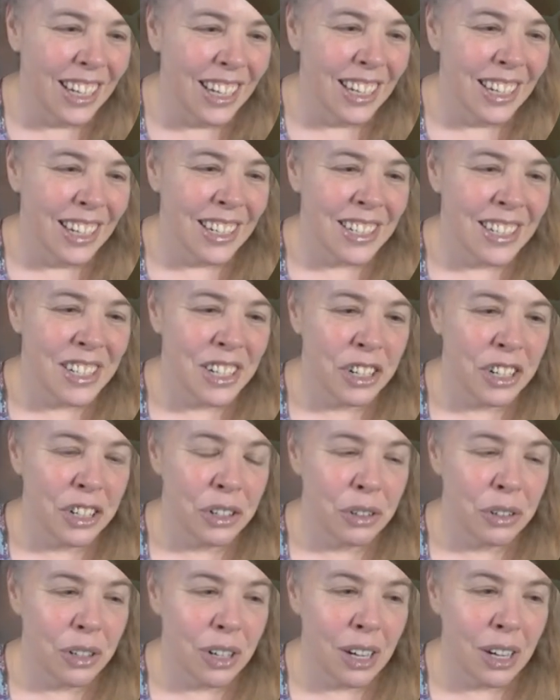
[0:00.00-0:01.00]

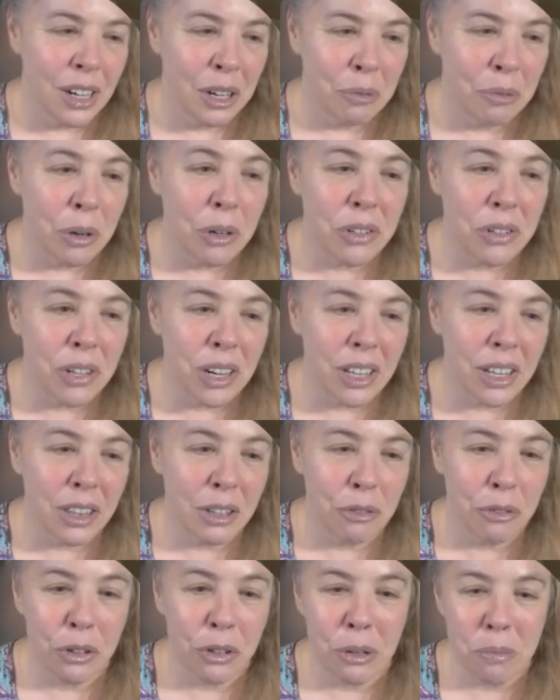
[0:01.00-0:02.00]
So rotating the
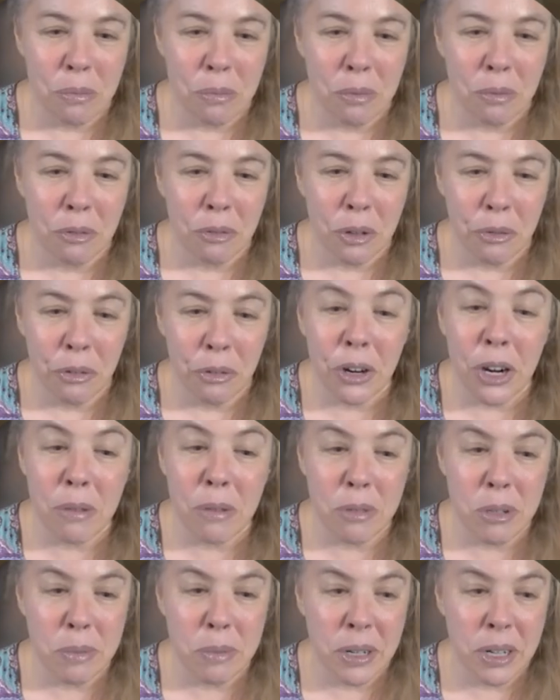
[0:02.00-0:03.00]

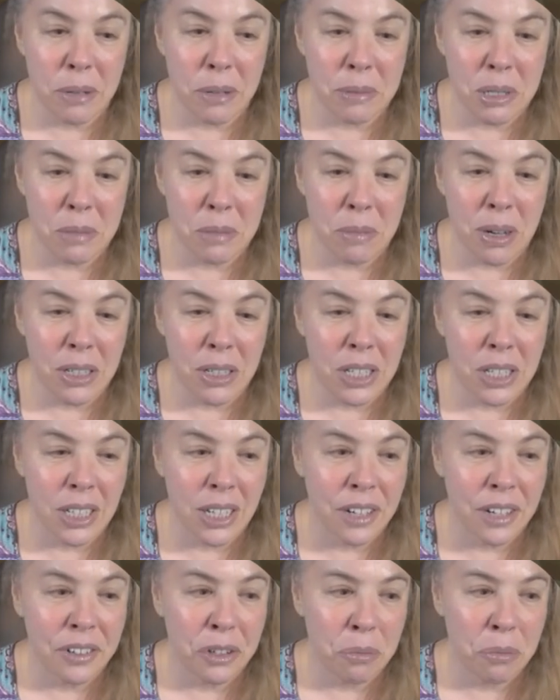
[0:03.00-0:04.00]
frames becomes much
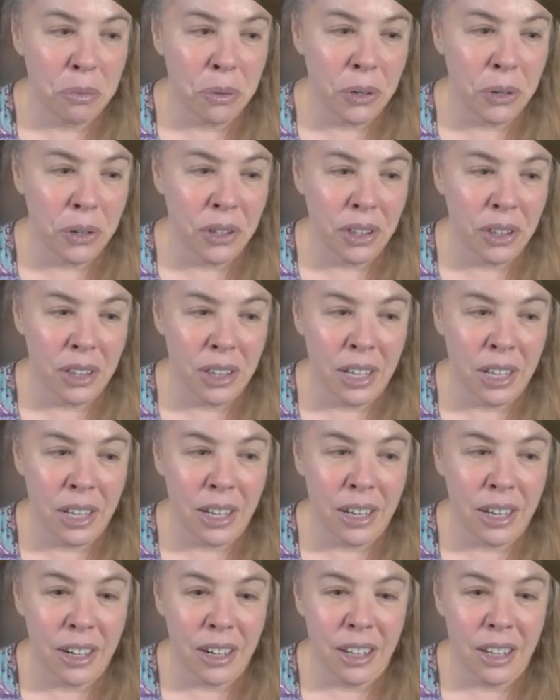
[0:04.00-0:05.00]
less important
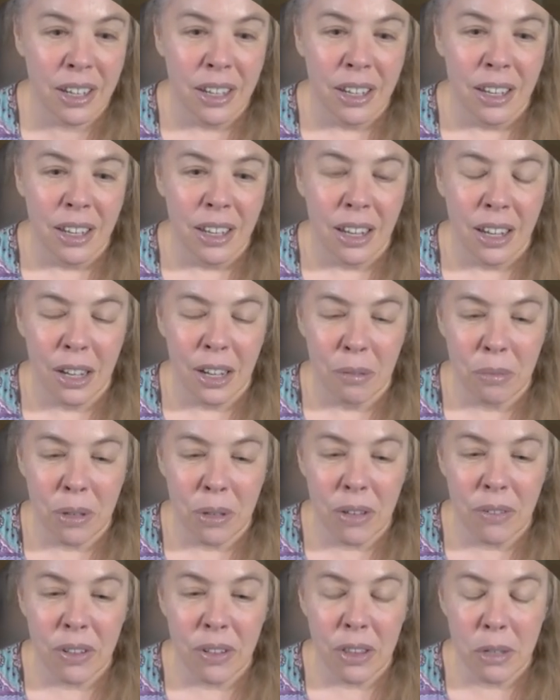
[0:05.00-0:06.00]
than
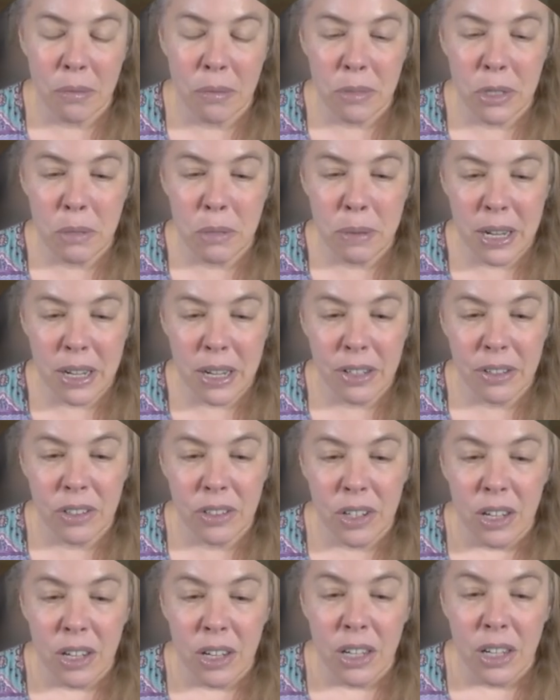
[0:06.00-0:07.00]
giving them space.
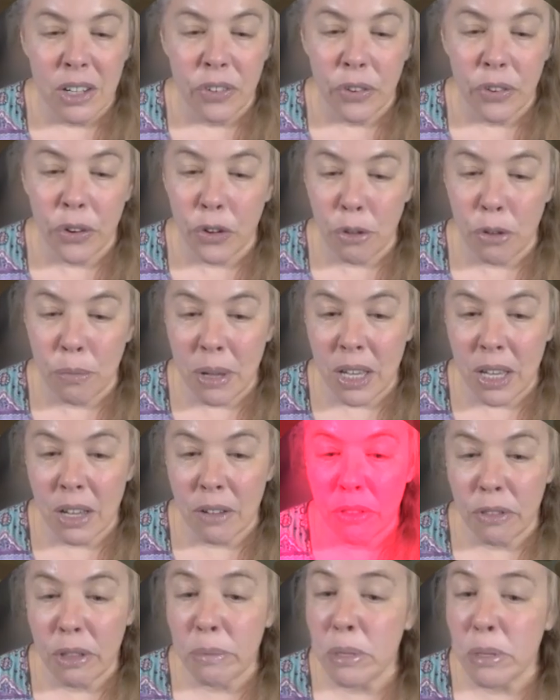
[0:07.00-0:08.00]
So you may
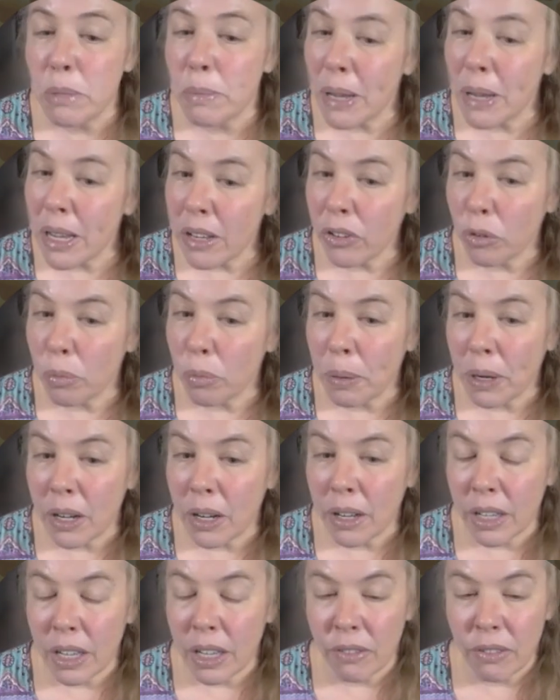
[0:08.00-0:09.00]
give them space
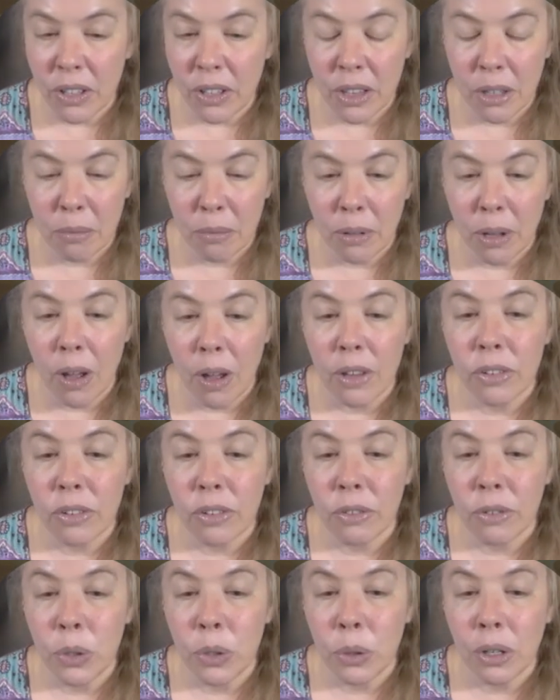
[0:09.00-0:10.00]
by giving them lots
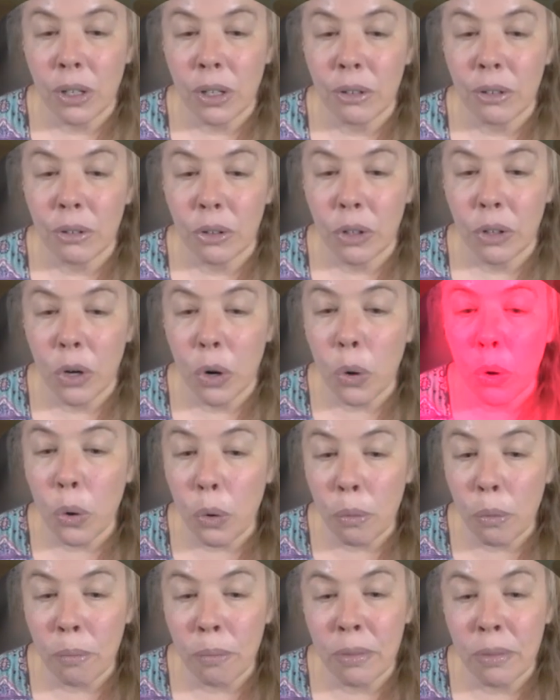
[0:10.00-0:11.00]
of drawn
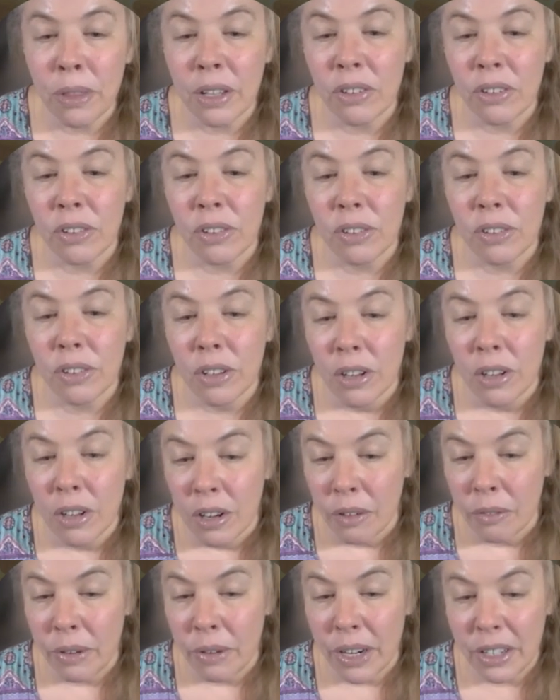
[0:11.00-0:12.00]
comb that's
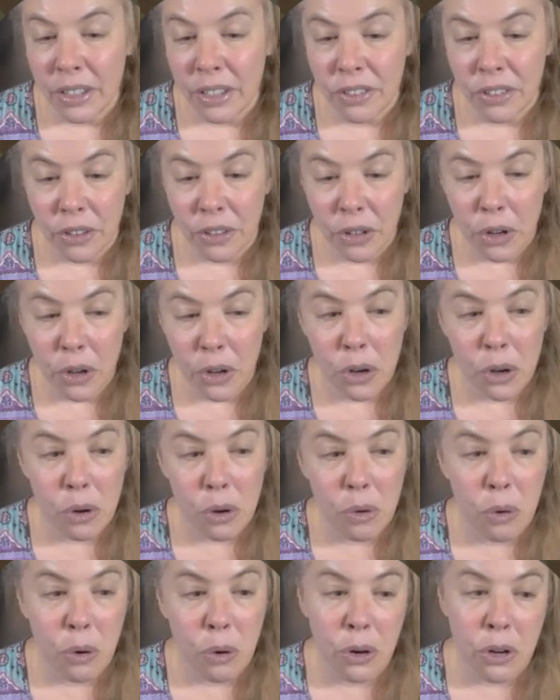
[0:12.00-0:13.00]
ready to
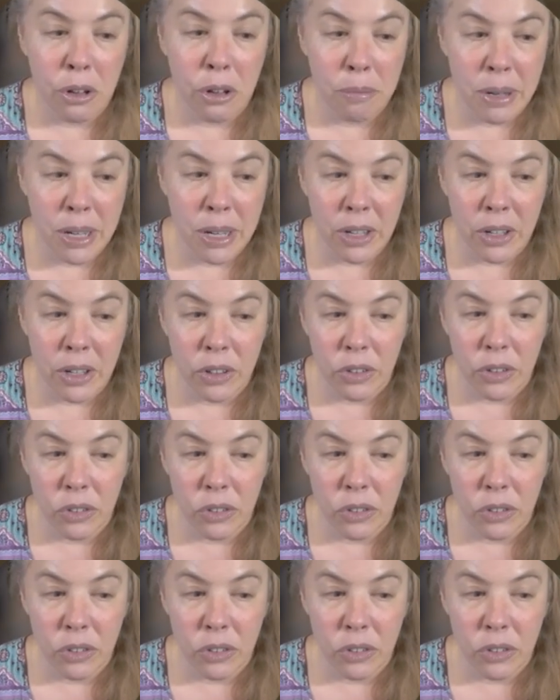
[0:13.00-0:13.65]
go, or you may